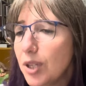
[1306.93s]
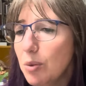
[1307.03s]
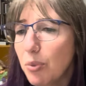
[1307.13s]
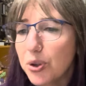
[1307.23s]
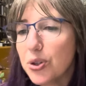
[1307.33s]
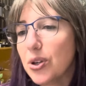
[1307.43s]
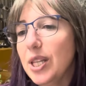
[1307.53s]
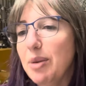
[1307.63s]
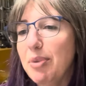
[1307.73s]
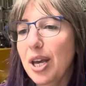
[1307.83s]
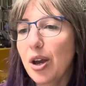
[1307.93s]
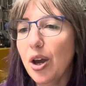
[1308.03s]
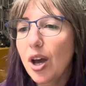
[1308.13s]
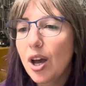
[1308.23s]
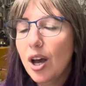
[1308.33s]
Most certainly being
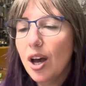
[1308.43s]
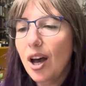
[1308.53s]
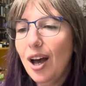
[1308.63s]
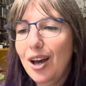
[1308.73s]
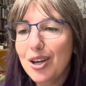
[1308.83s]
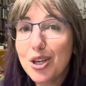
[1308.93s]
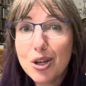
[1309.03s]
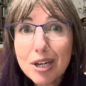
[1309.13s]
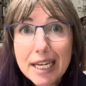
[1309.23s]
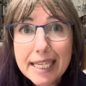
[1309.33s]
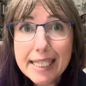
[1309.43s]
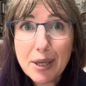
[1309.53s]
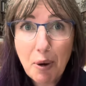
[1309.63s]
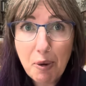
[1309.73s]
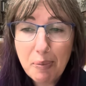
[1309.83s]
curious,
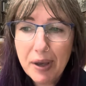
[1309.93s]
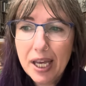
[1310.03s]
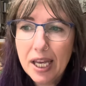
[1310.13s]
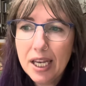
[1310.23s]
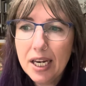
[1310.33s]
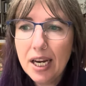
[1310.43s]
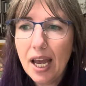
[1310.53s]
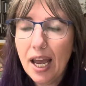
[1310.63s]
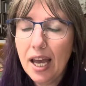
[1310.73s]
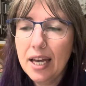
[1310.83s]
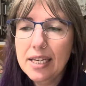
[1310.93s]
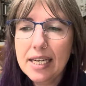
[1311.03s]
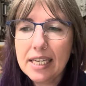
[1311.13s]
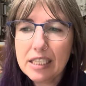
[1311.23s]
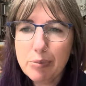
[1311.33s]
open, and
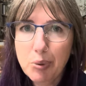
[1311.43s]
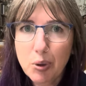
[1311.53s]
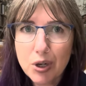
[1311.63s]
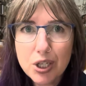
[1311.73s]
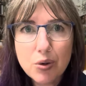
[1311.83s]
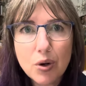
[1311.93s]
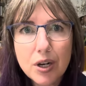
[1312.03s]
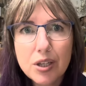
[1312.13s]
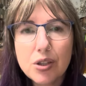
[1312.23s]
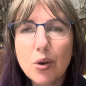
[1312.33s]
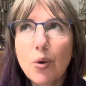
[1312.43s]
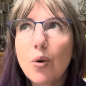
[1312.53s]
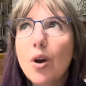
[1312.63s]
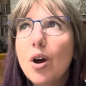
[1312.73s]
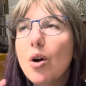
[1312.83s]
exploratory. So
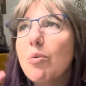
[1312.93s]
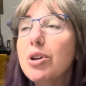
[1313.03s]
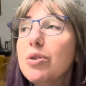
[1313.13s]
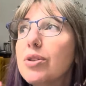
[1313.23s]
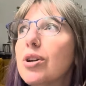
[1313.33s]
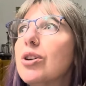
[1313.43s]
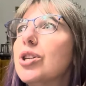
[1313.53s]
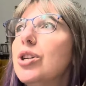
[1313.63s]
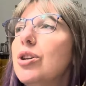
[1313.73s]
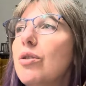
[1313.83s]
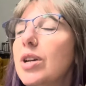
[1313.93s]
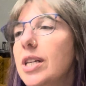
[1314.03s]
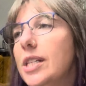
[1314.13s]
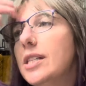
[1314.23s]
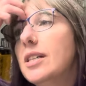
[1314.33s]
when you start to
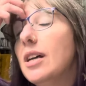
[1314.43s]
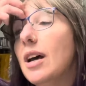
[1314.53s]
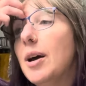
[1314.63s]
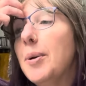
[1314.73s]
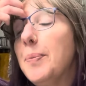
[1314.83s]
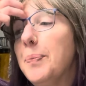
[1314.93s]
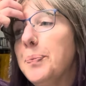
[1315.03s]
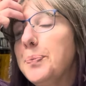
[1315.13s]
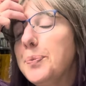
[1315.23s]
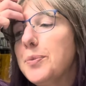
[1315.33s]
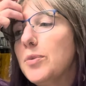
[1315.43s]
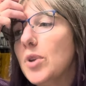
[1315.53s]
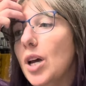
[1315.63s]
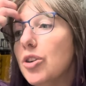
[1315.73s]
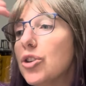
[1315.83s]
notice
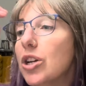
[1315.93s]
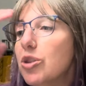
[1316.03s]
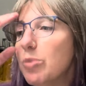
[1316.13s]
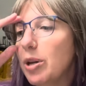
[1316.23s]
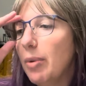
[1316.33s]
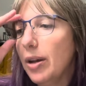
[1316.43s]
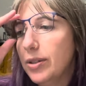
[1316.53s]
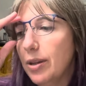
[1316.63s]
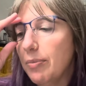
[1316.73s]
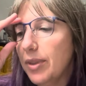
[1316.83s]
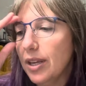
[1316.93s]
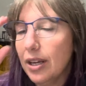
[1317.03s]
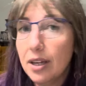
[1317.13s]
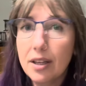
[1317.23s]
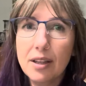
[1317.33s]
a judgment about
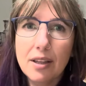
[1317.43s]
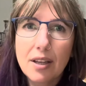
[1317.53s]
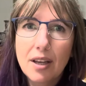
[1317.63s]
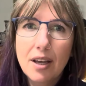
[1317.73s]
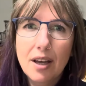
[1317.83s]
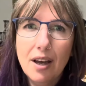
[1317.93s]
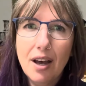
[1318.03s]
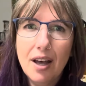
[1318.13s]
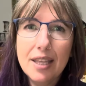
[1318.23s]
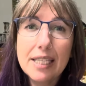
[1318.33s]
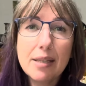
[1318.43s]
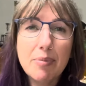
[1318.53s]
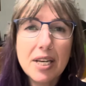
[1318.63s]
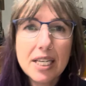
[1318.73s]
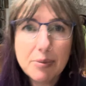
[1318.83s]
something, that
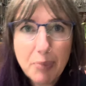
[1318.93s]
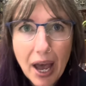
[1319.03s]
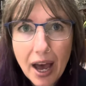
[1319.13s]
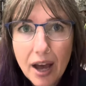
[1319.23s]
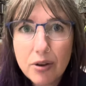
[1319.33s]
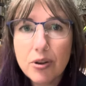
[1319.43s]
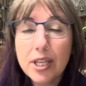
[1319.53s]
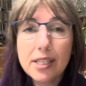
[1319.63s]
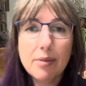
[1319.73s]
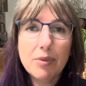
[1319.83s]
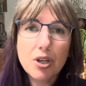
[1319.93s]
something is bad or that something